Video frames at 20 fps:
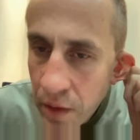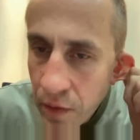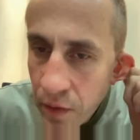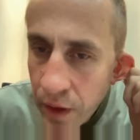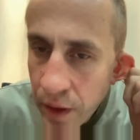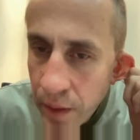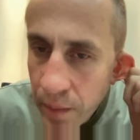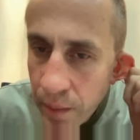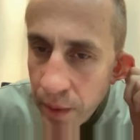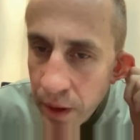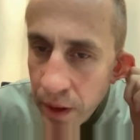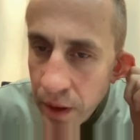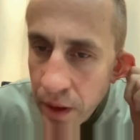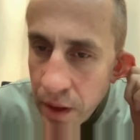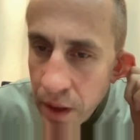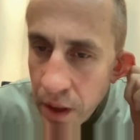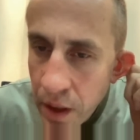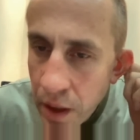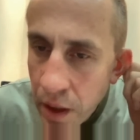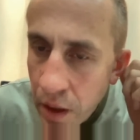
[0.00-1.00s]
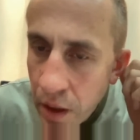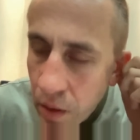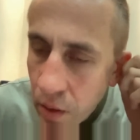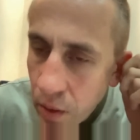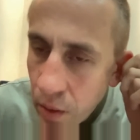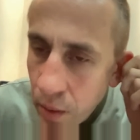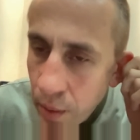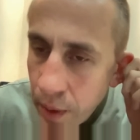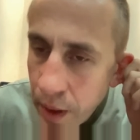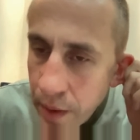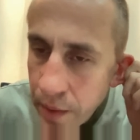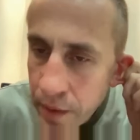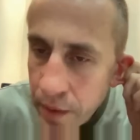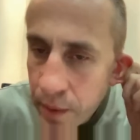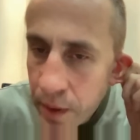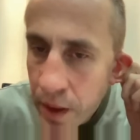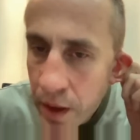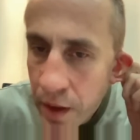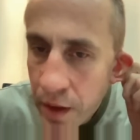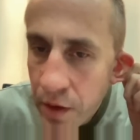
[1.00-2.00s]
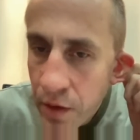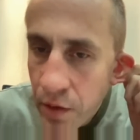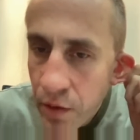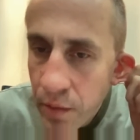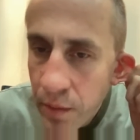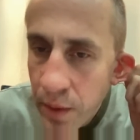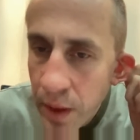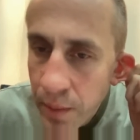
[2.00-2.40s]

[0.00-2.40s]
talkability of Waves with Ethereum